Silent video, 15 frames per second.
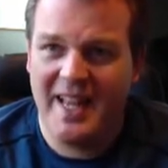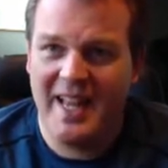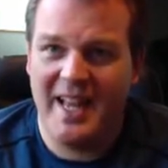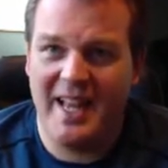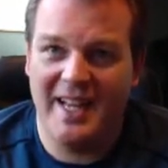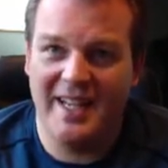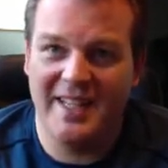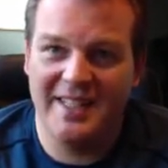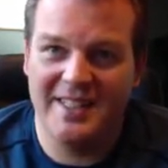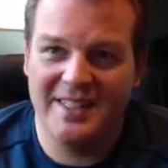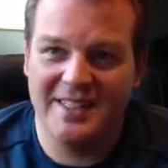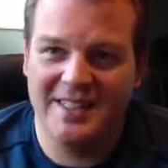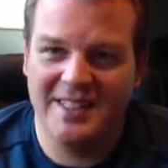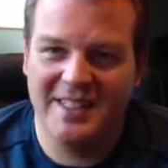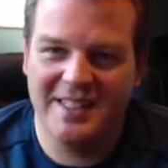
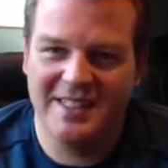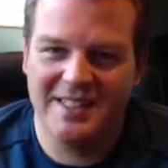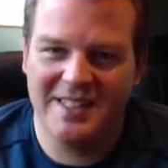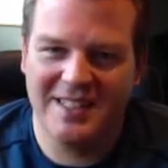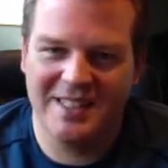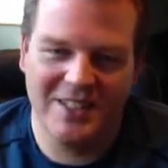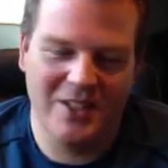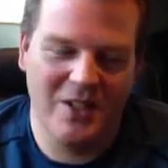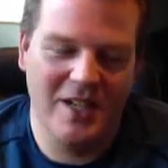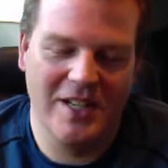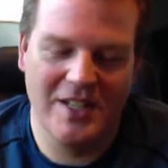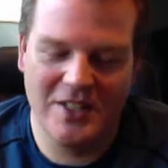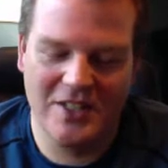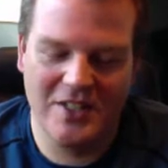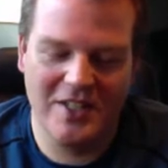And so
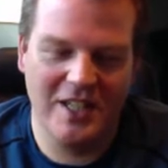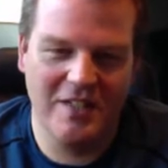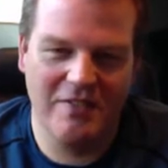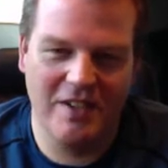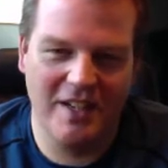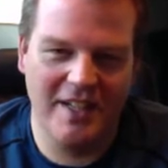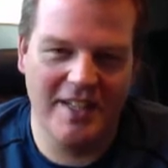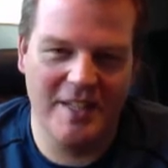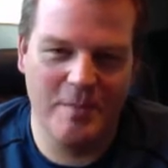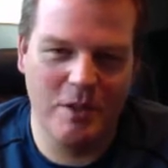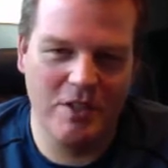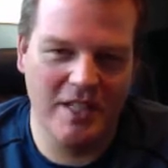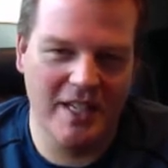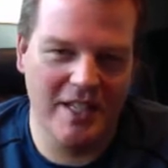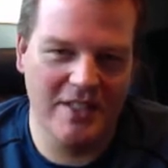it's kind of funny that he
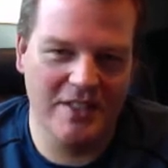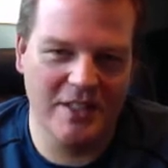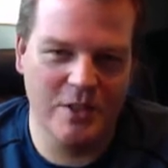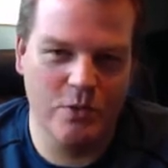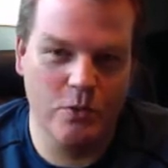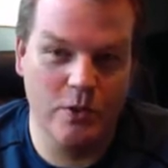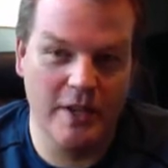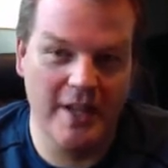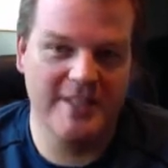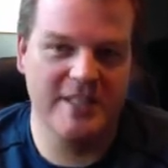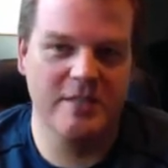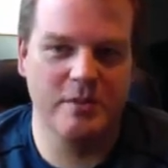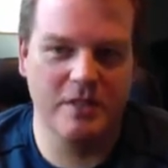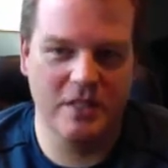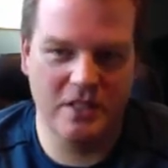puts it as a
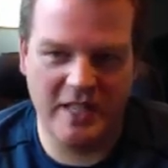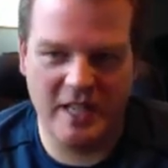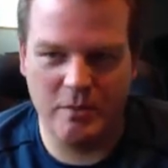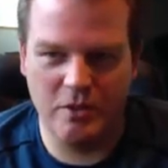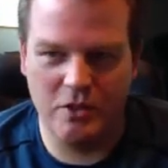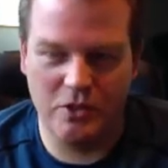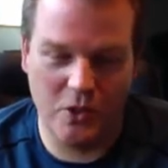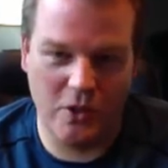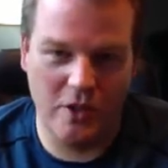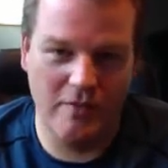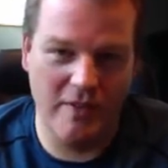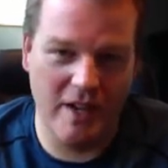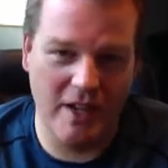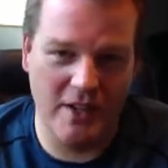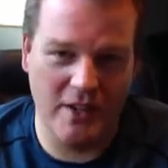reasonably stable store of
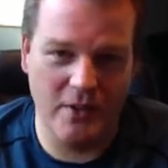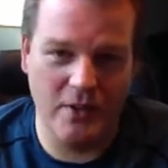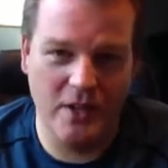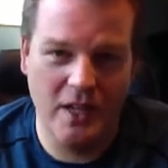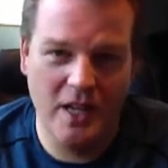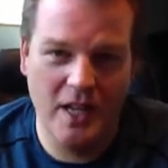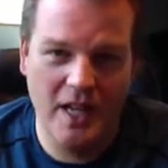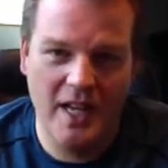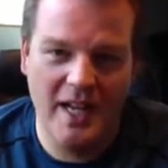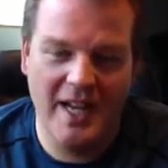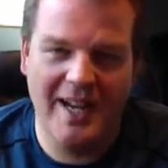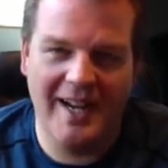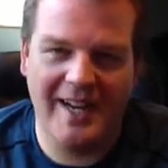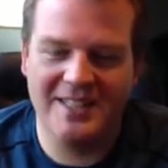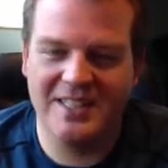value.
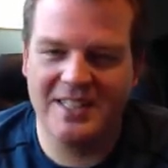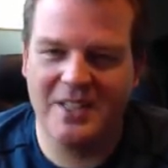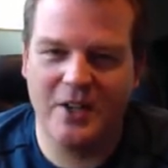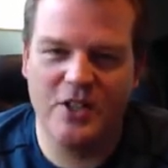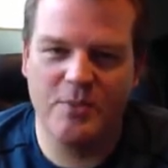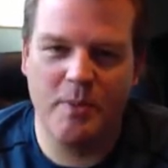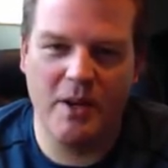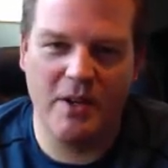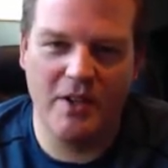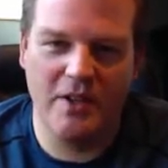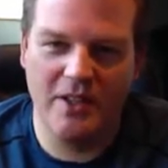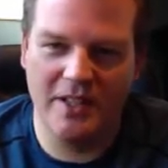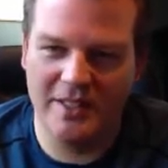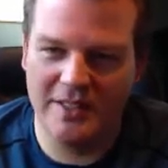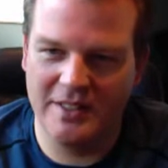I guess it sounds better
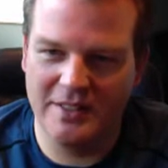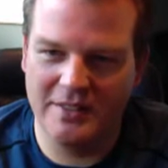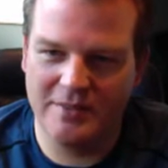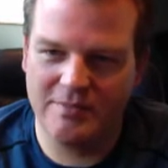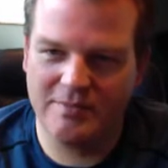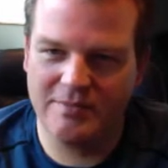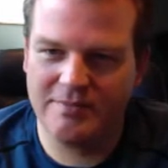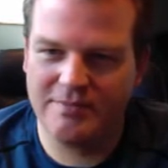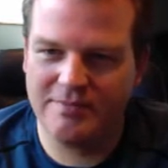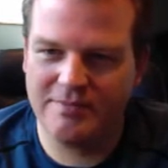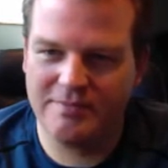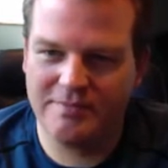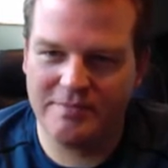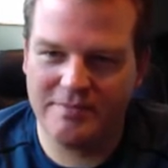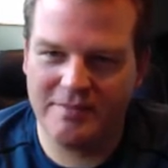than
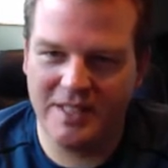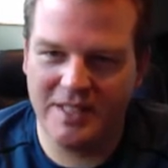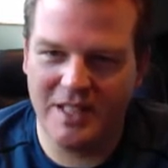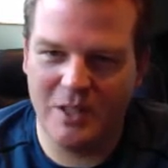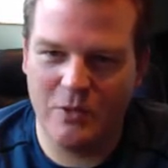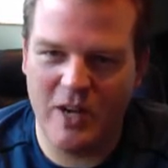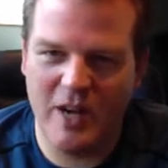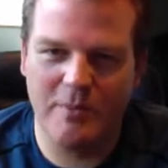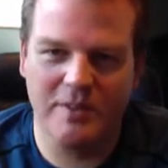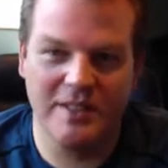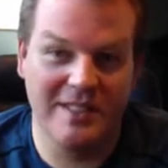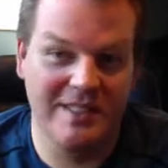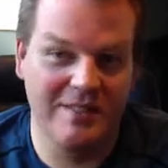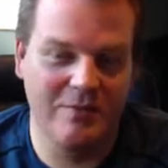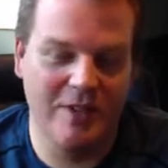a rapidly
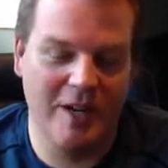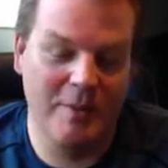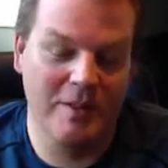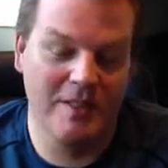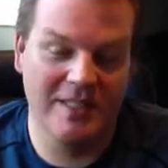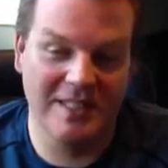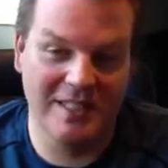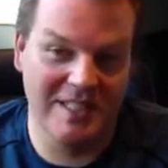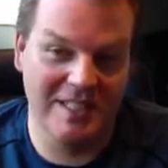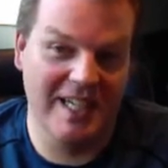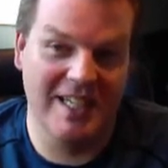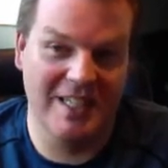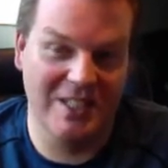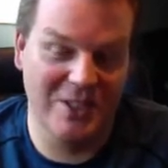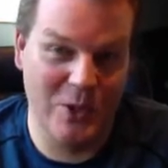
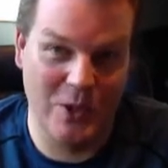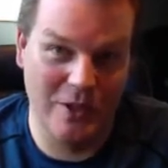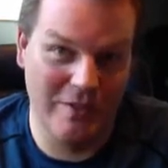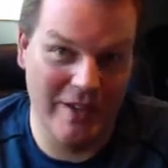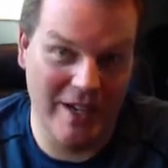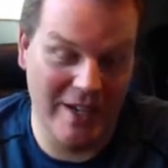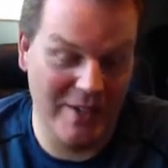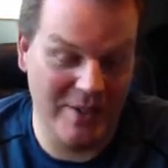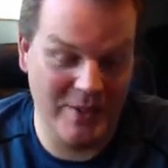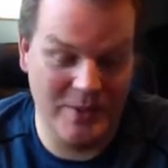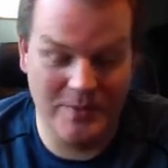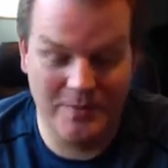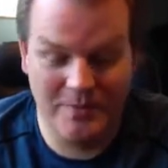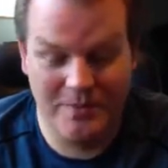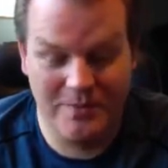declining store of value,
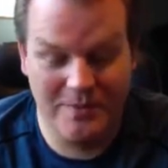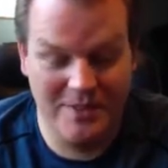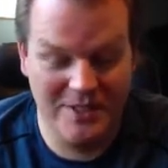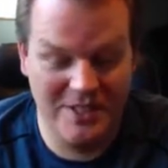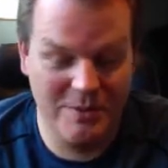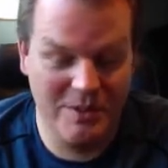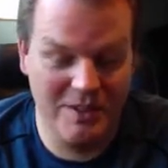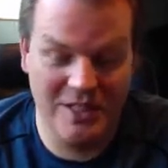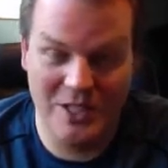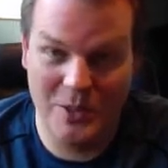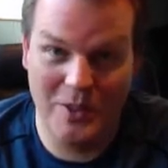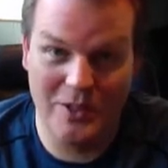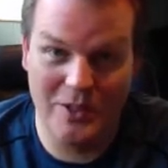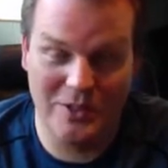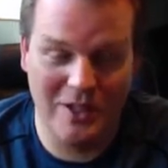which is what the
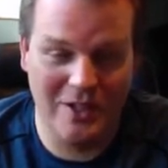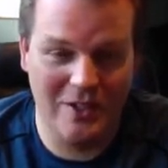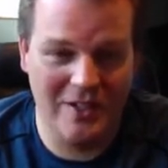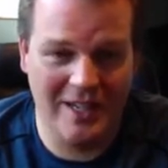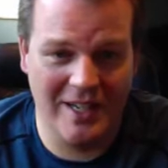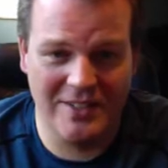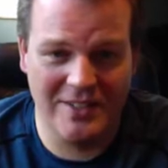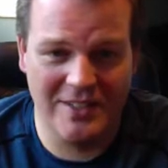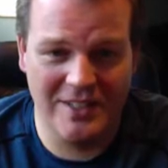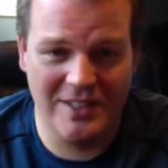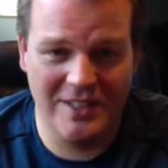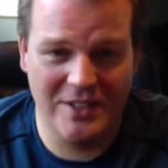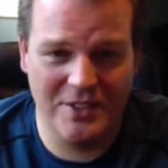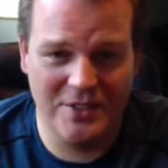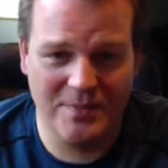US dollar actually
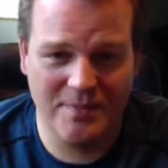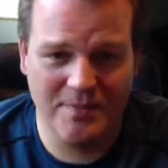is.